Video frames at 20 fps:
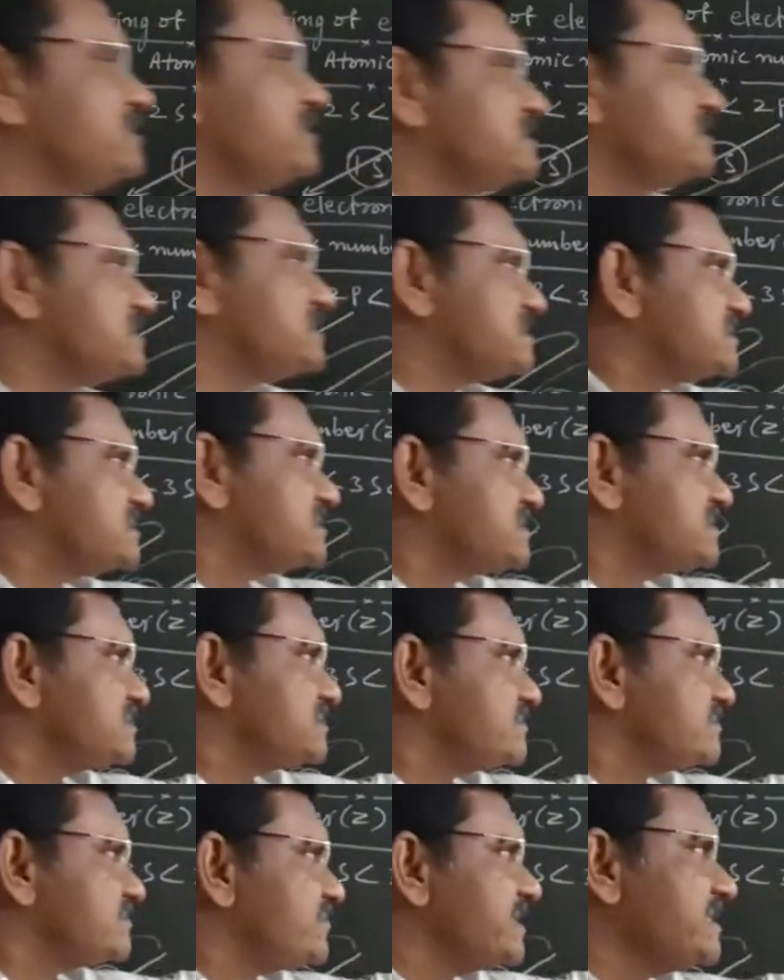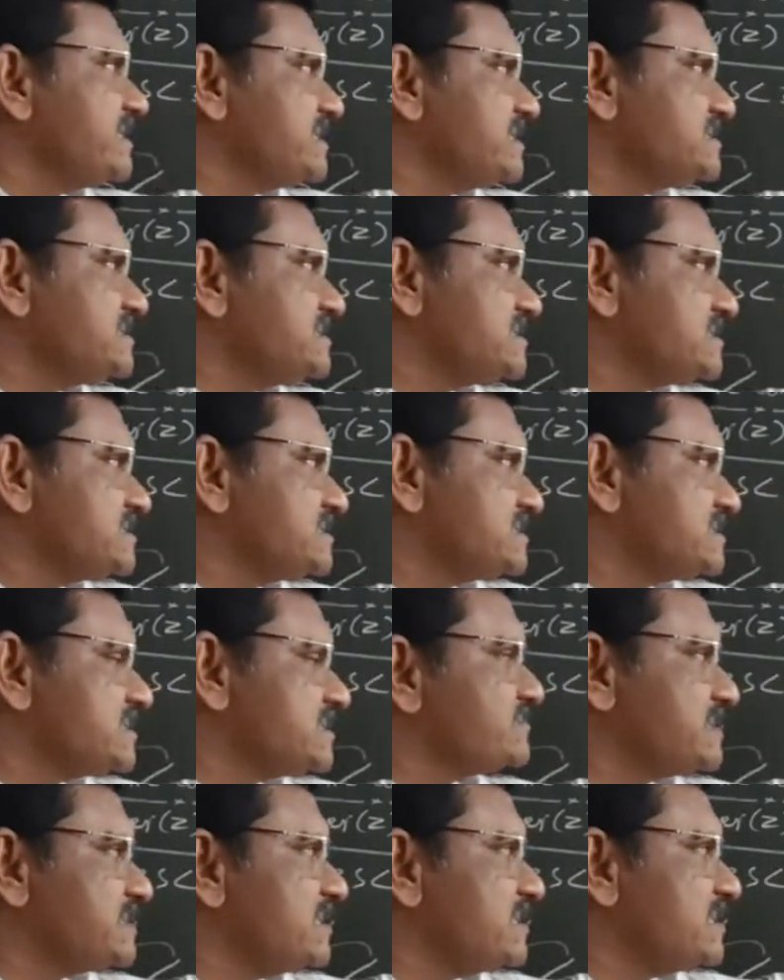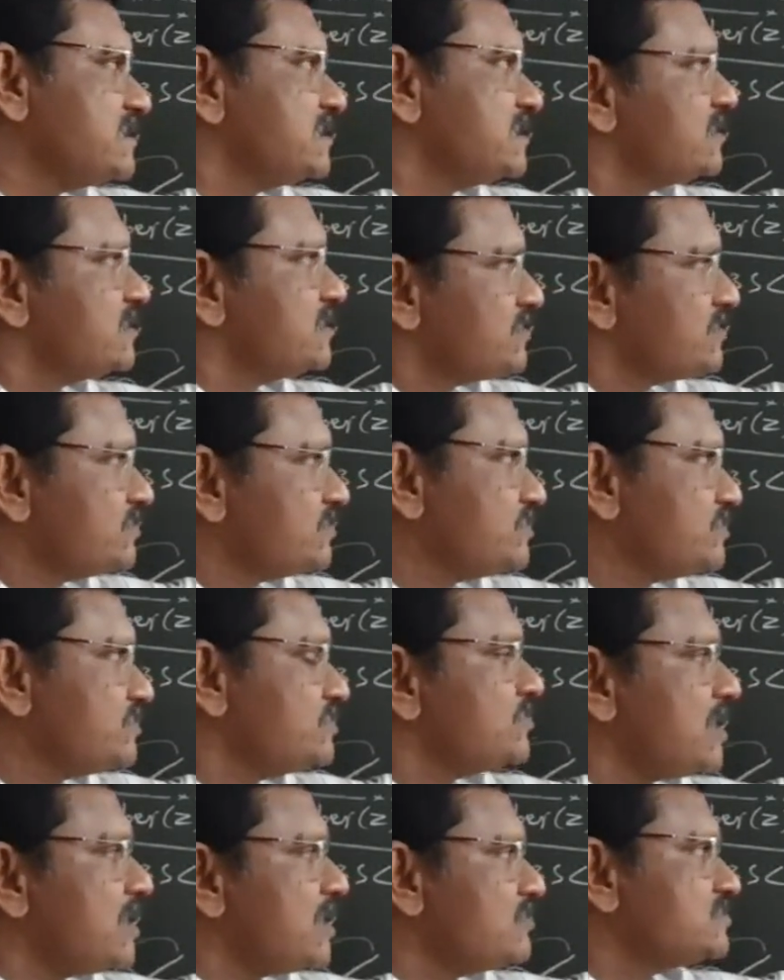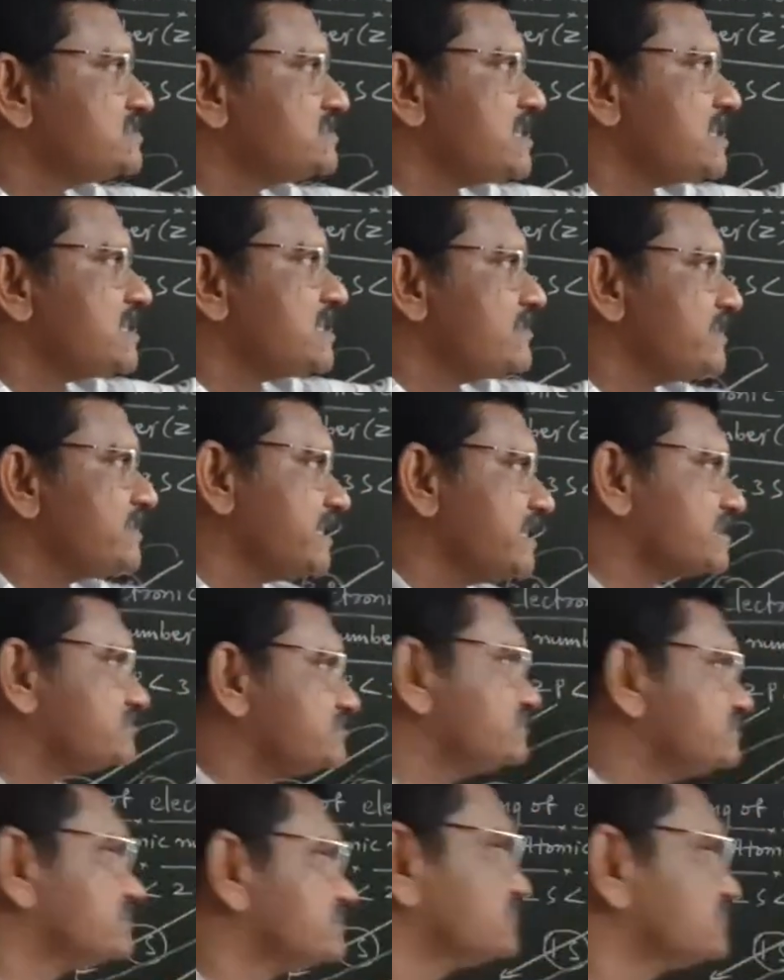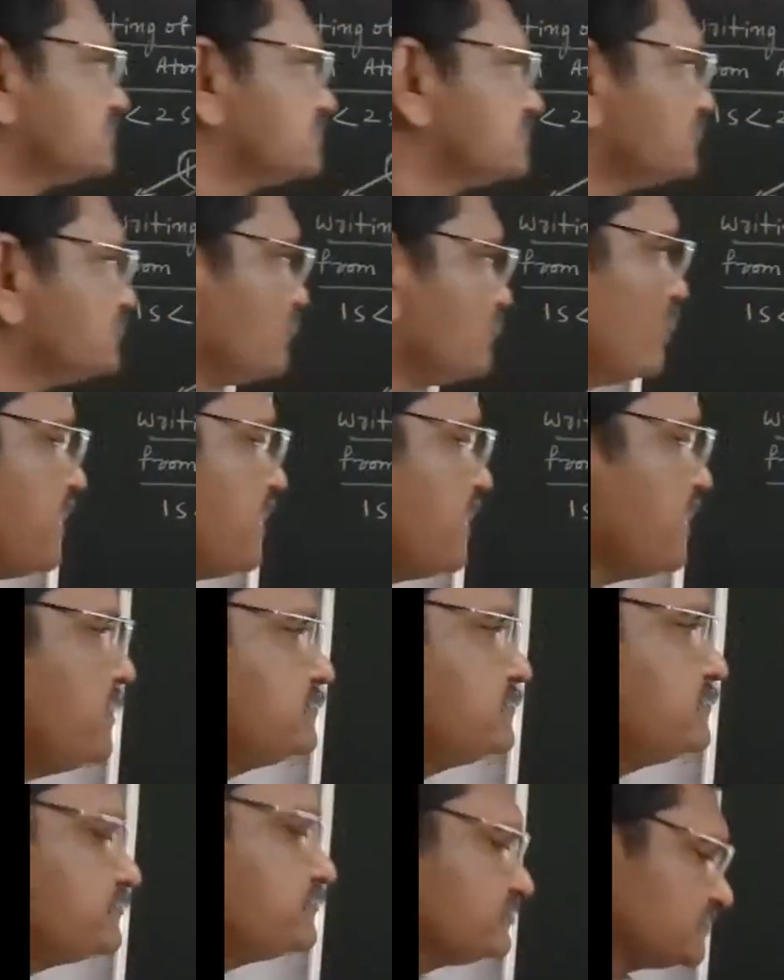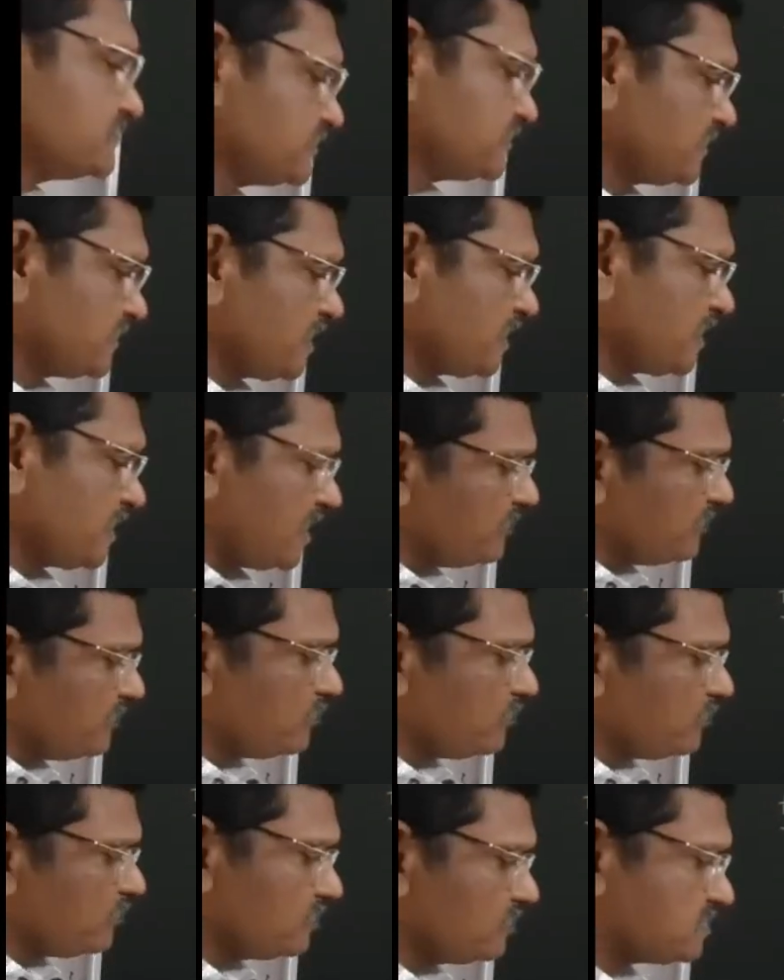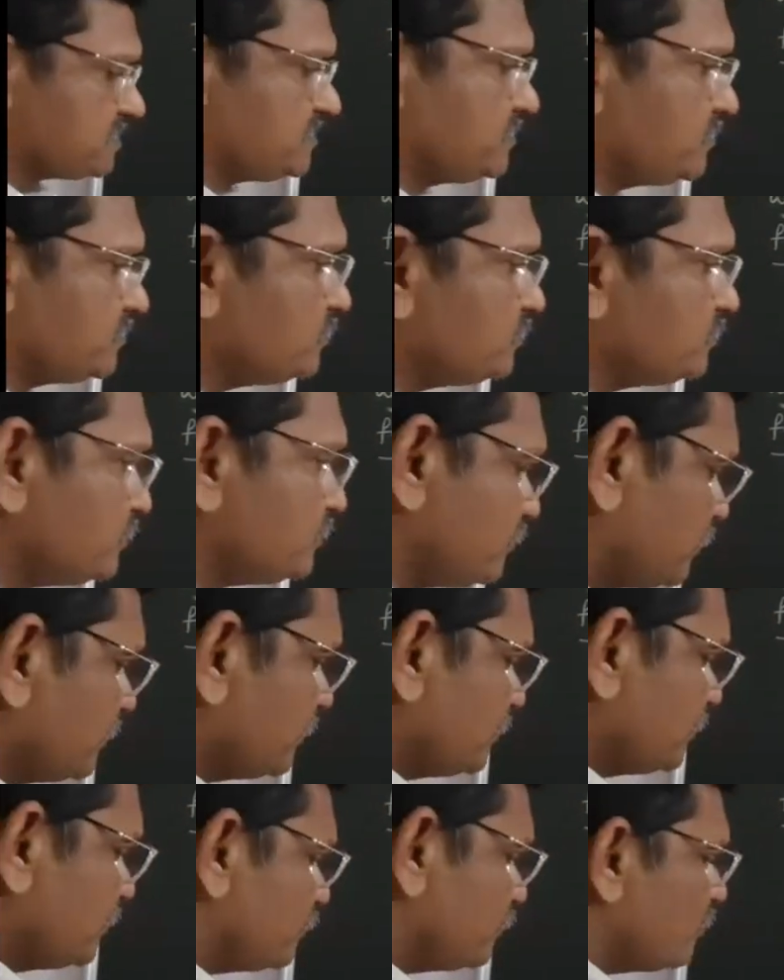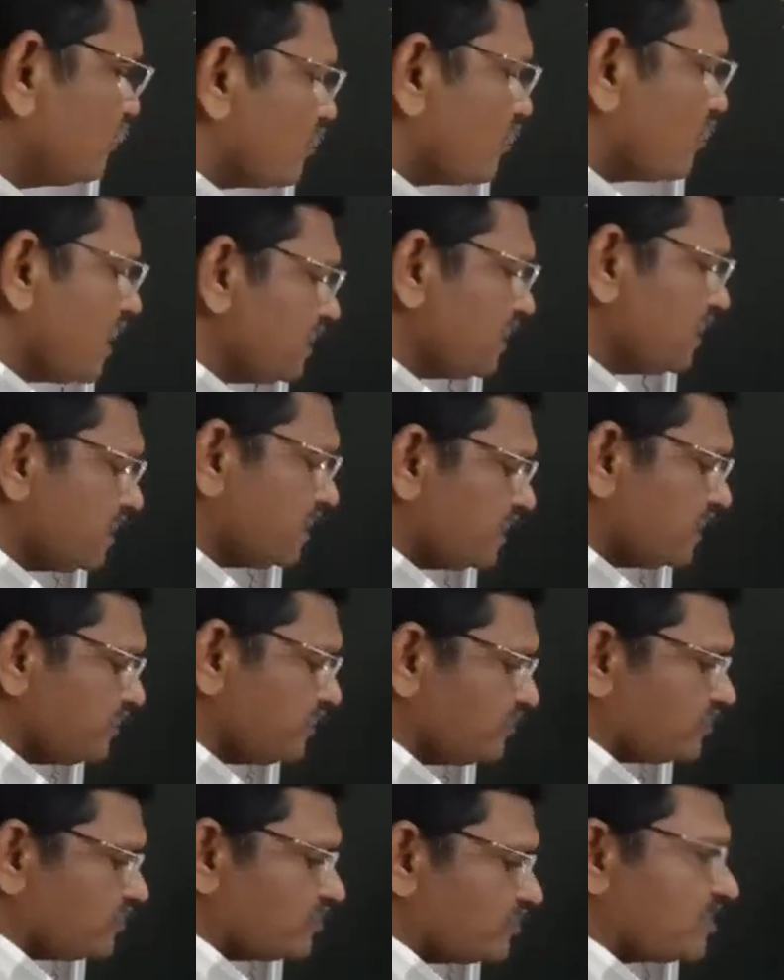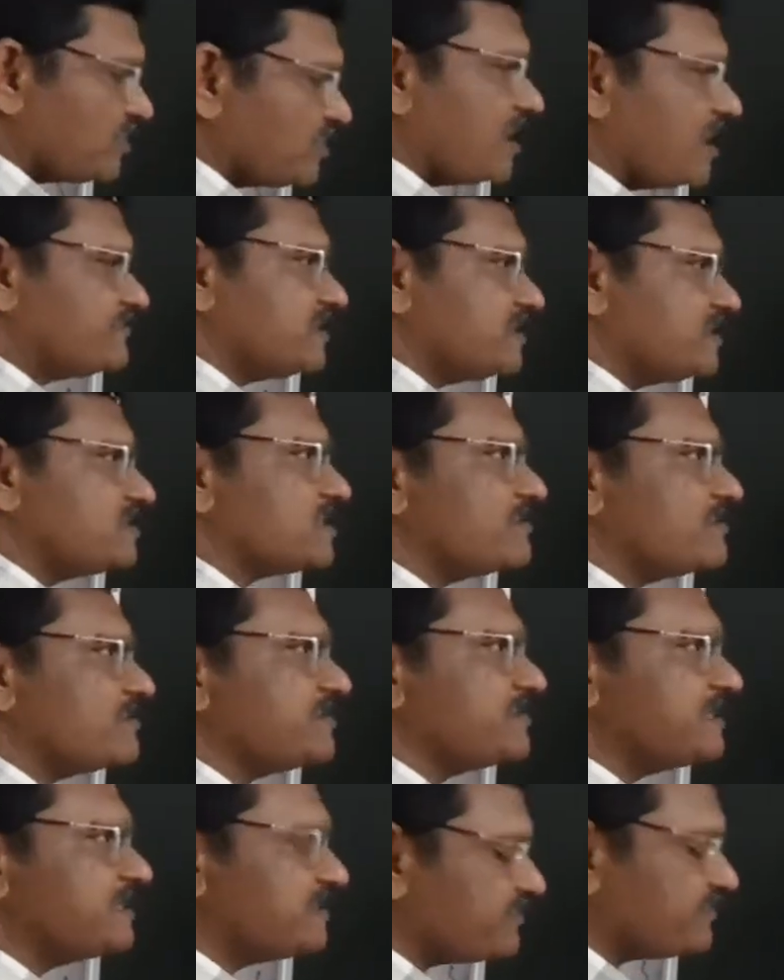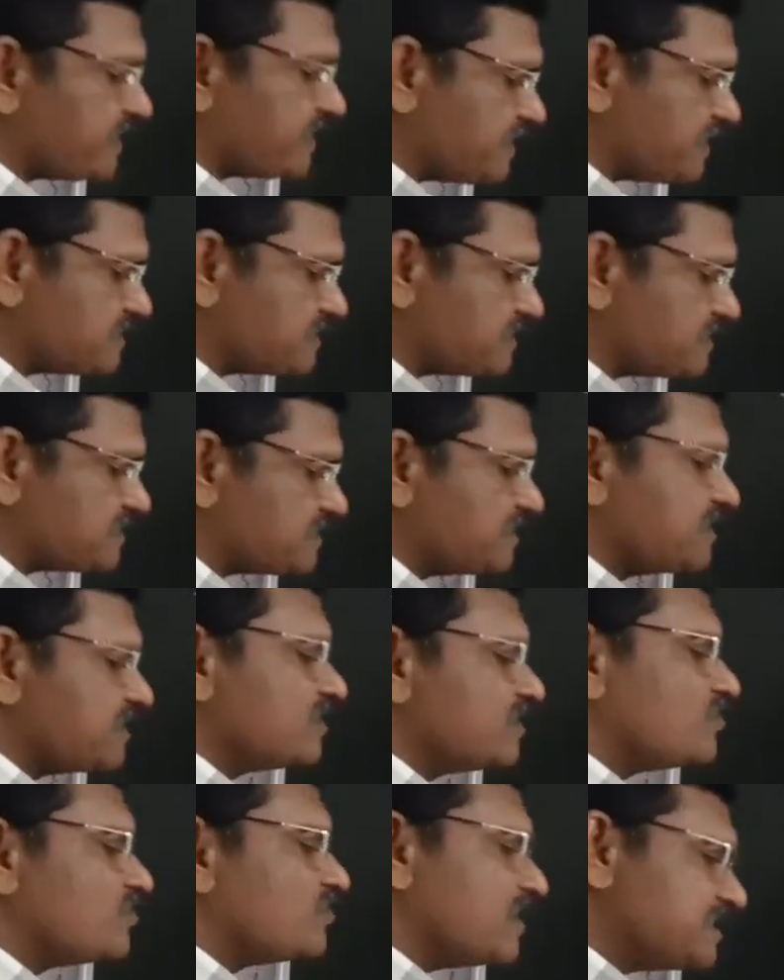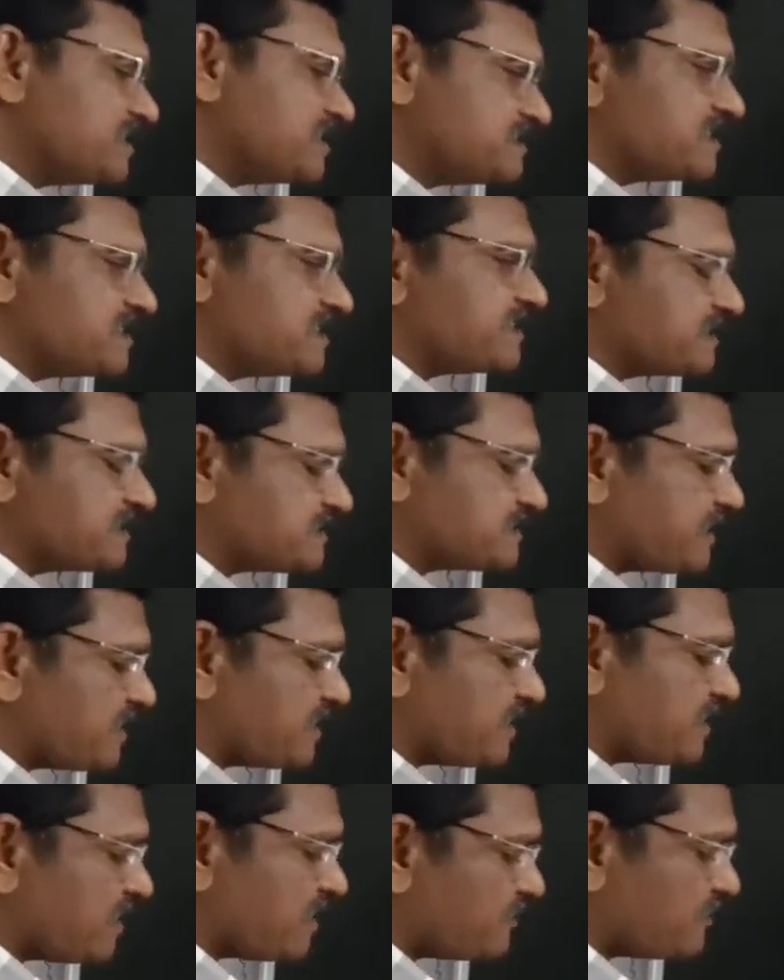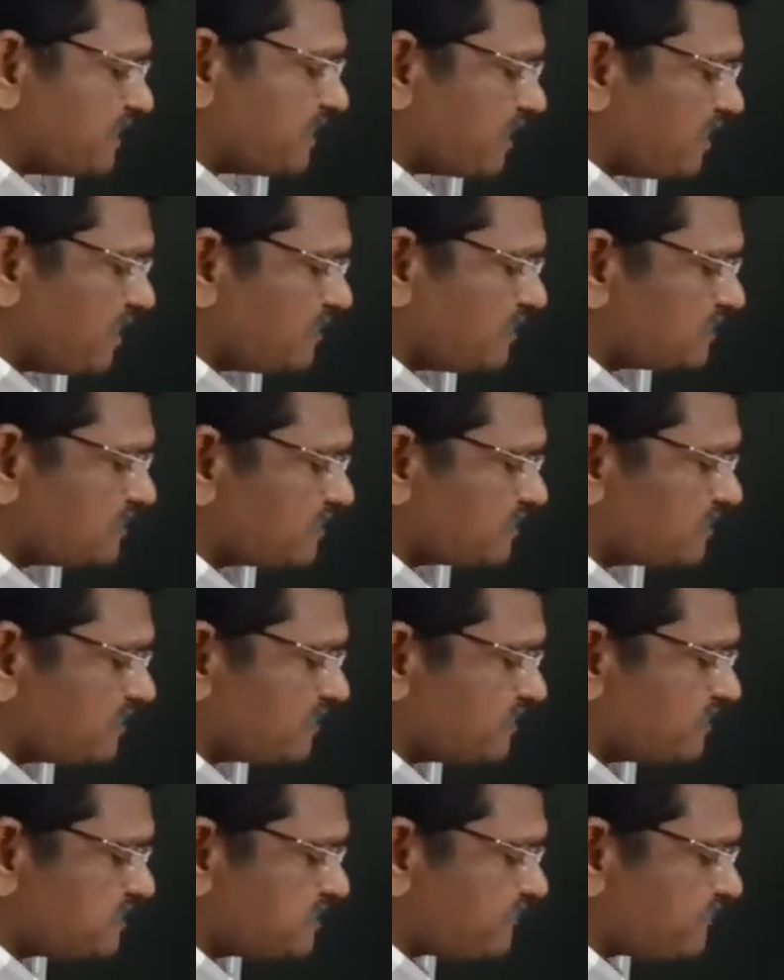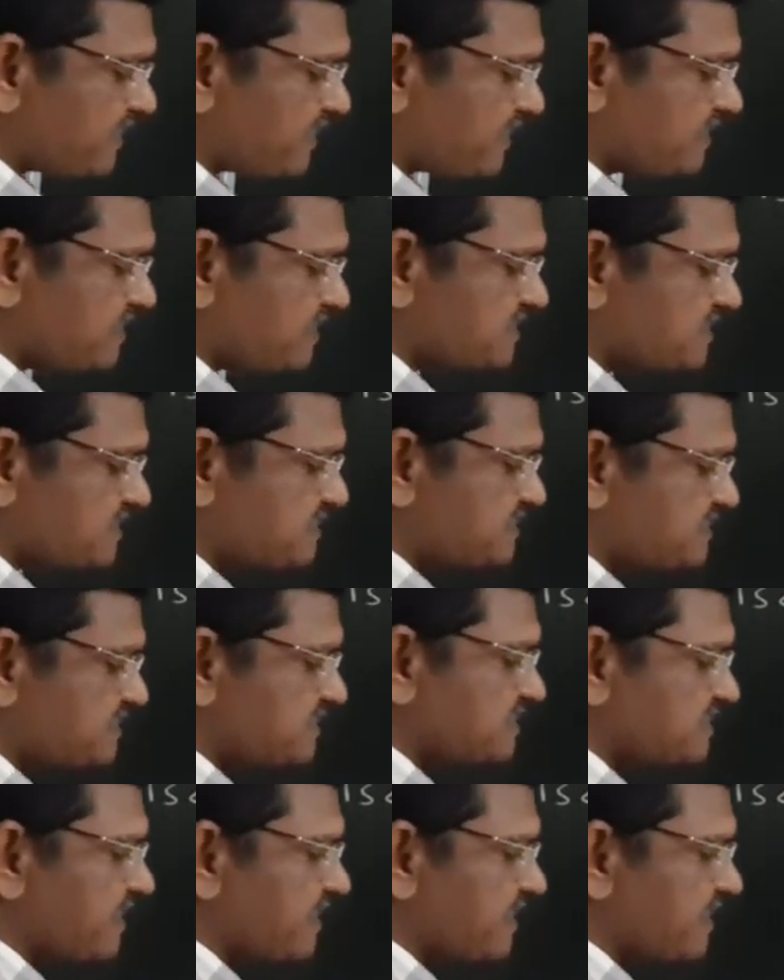this 5s subset, you have to stop here. Okay, of course you go on continue after completing 5s. What is the next higher orbital? That means 5s is